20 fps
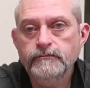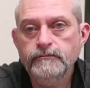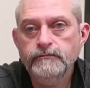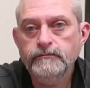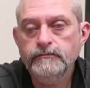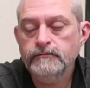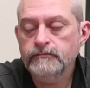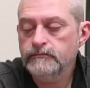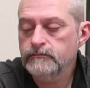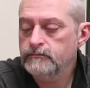
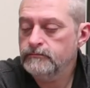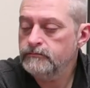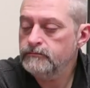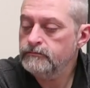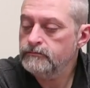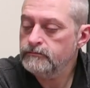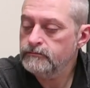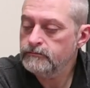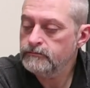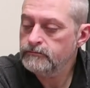
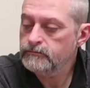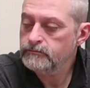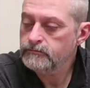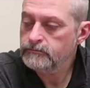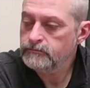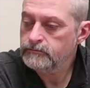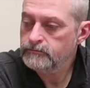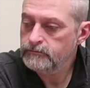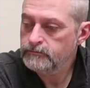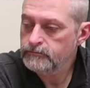
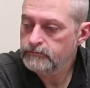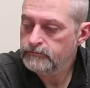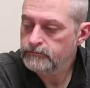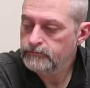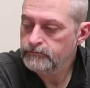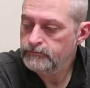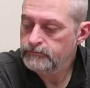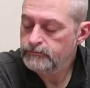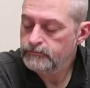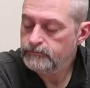
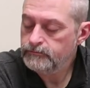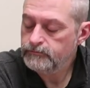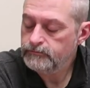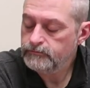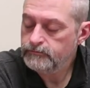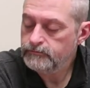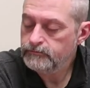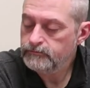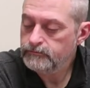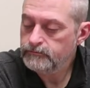
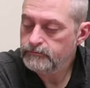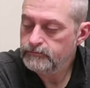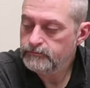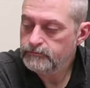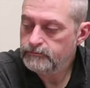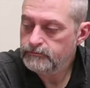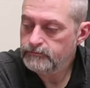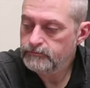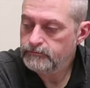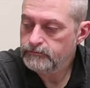
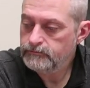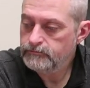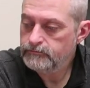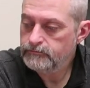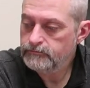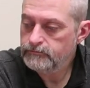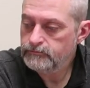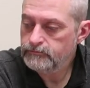[no speech]